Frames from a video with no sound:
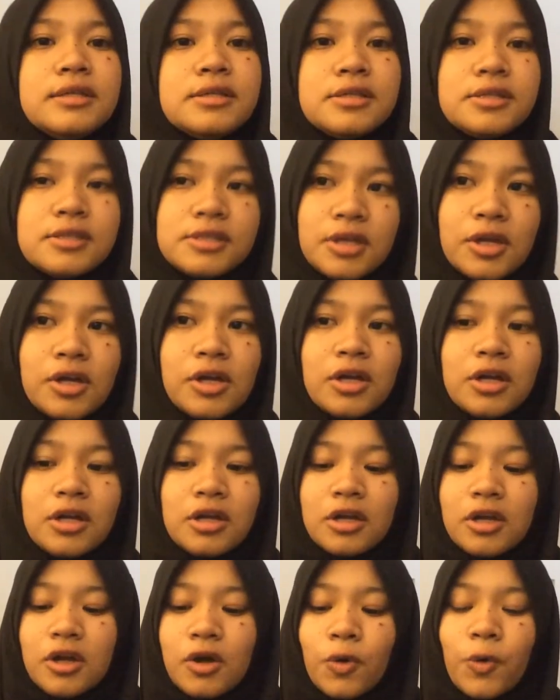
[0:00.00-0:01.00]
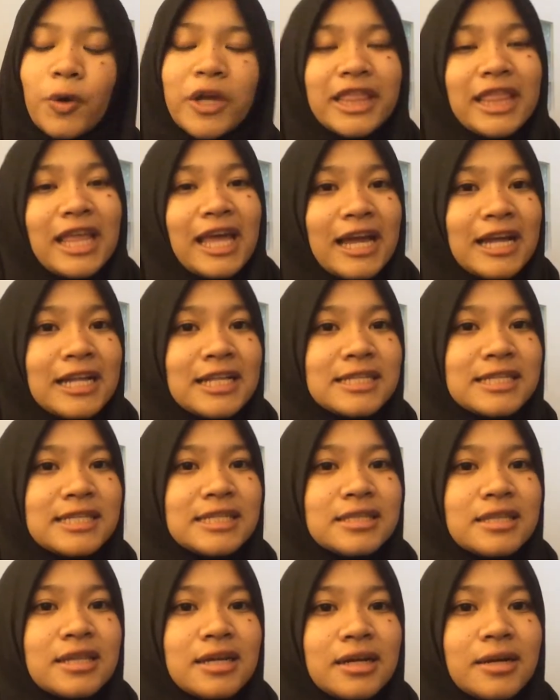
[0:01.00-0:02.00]
So what
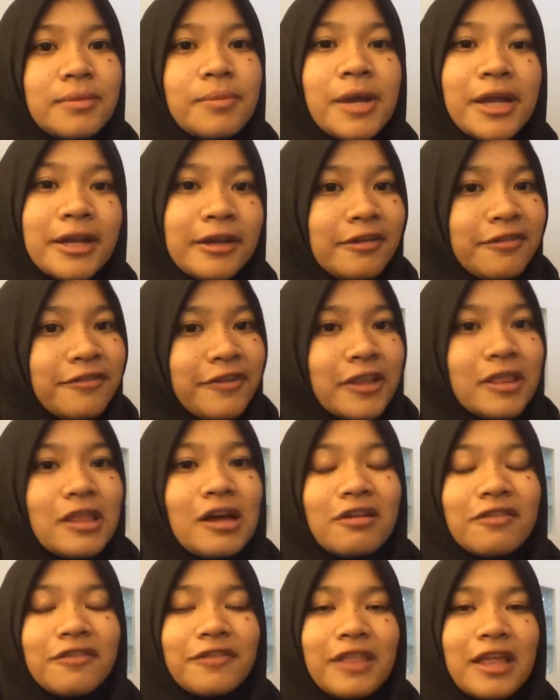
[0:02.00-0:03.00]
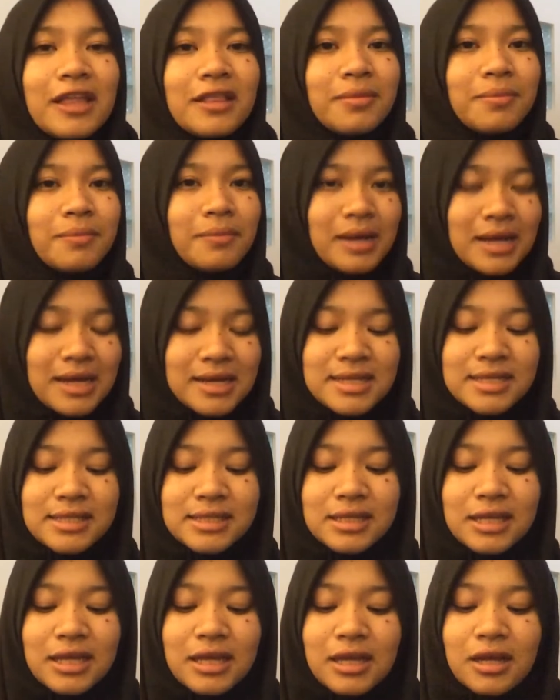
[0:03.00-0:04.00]
else the benefit of that
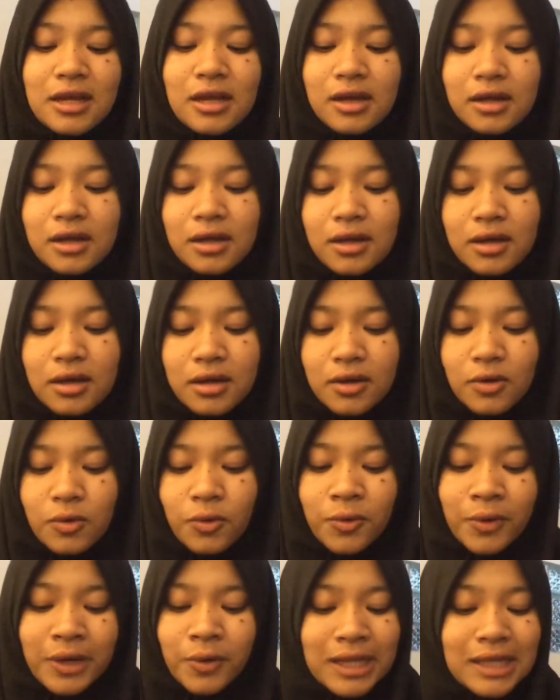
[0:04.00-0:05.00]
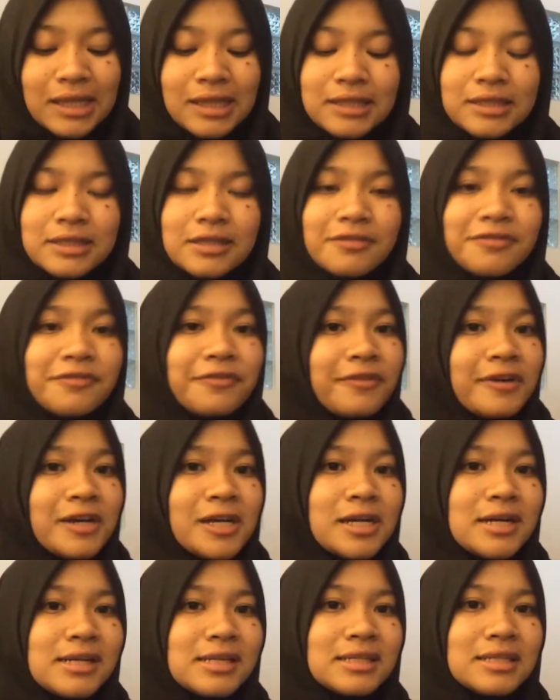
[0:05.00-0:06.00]
mask? Well, the
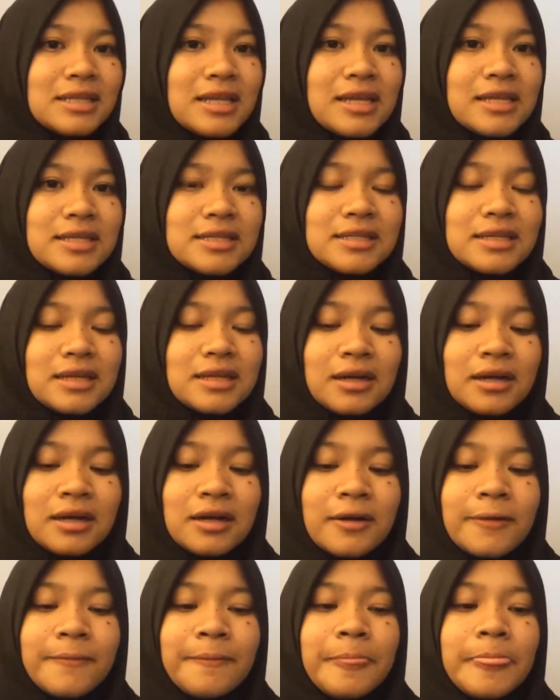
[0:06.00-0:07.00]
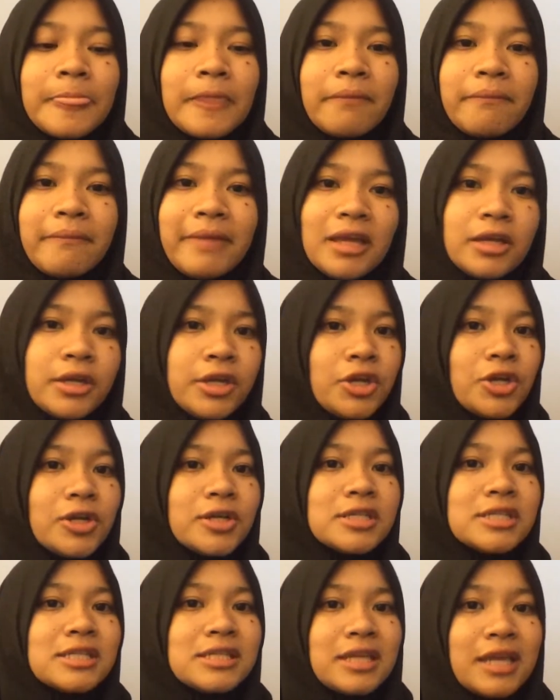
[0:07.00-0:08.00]
first is make
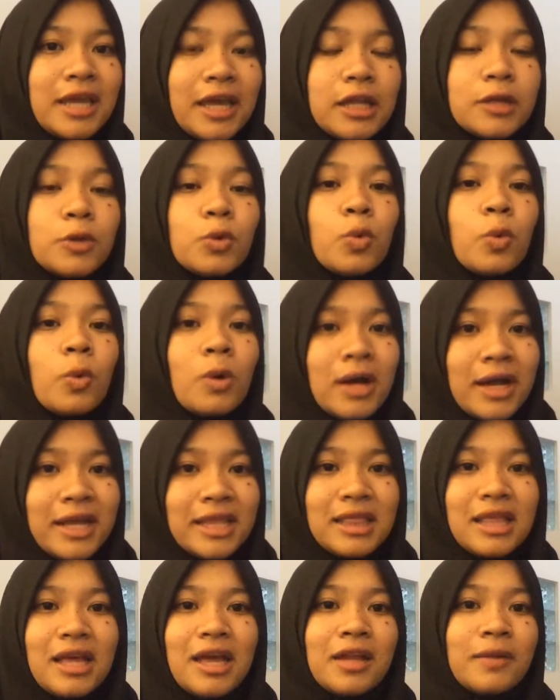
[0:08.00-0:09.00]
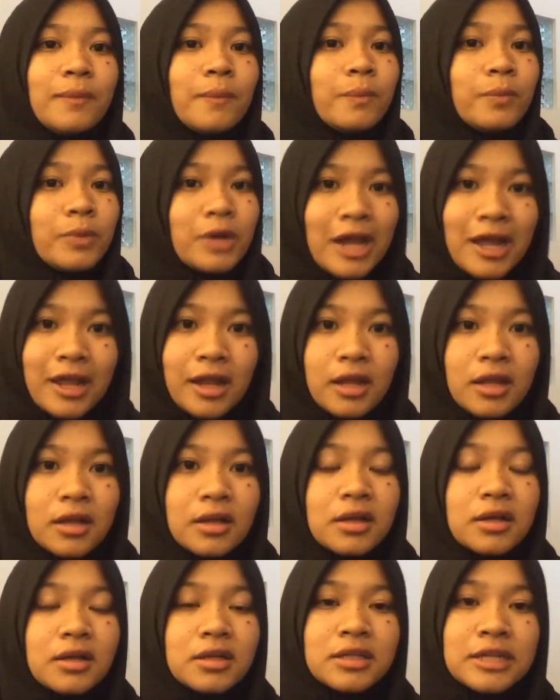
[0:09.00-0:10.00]
your skin white and bright
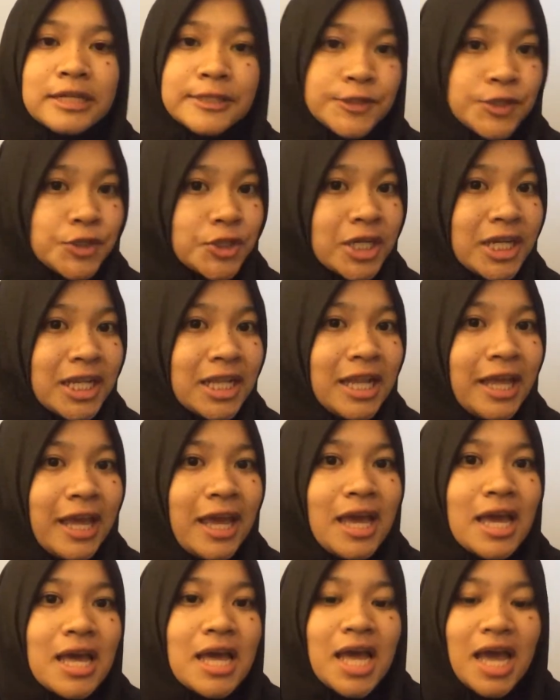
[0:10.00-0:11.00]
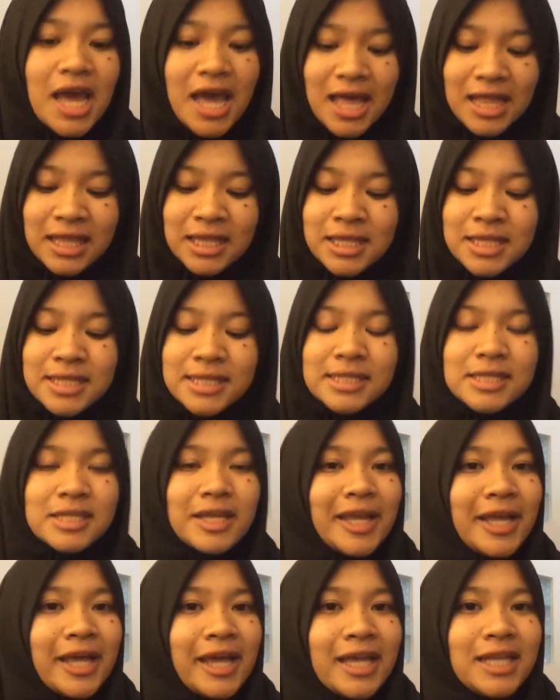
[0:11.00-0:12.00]
naturally, and the
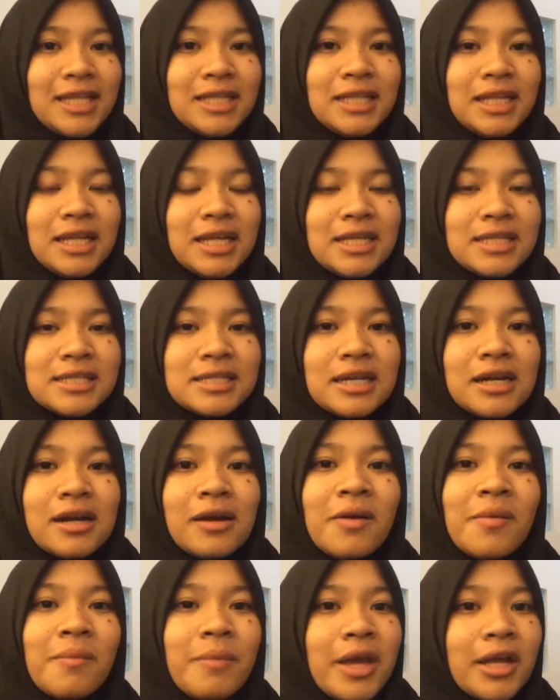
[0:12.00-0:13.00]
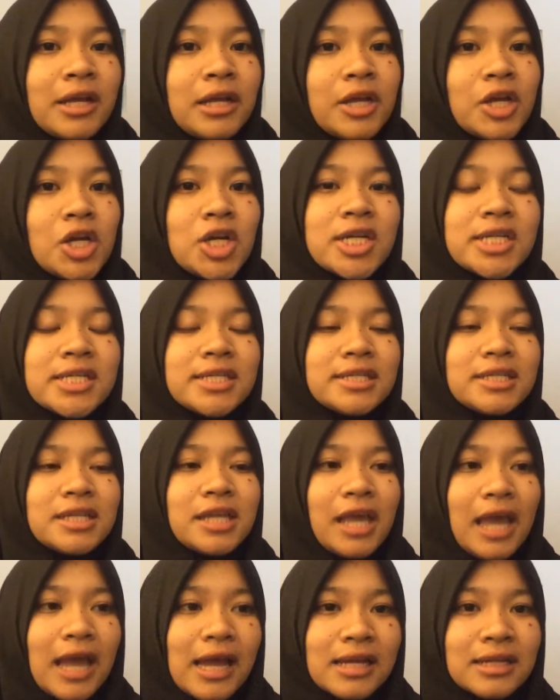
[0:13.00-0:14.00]
second is make your
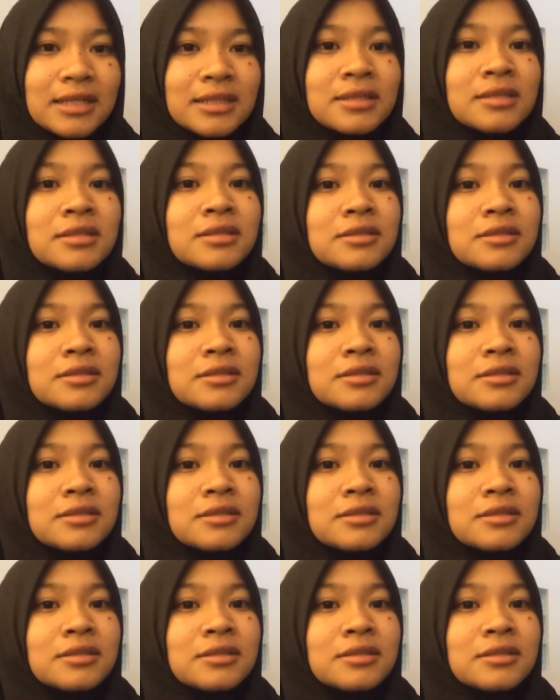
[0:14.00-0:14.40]
skin